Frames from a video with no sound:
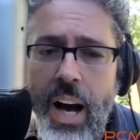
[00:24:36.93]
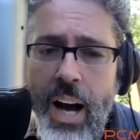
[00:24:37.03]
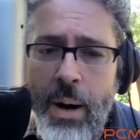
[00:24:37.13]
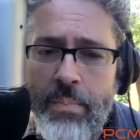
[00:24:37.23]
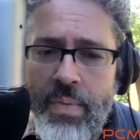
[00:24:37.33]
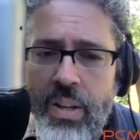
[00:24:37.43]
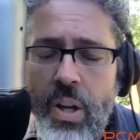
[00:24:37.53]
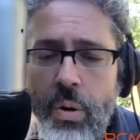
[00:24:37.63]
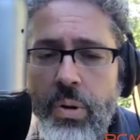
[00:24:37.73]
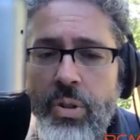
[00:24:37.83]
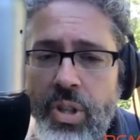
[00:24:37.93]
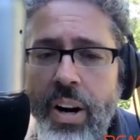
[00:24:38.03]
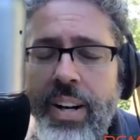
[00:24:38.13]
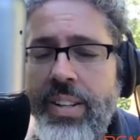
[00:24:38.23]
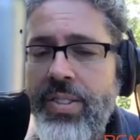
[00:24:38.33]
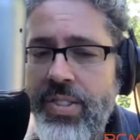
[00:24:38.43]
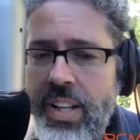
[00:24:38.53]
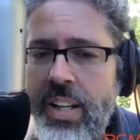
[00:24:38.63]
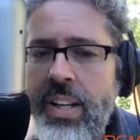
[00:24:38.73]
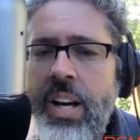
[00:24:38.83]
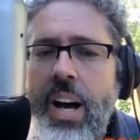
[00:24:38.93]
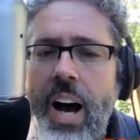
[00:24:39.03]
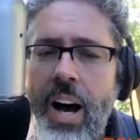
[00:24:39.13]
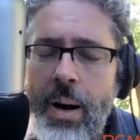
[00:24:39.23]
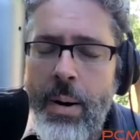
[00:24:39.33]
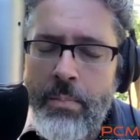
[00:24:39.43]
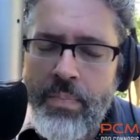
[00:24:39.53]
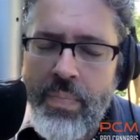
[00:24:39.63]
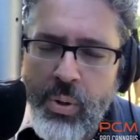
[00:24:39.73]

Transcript: um, you know, you're starting to see um,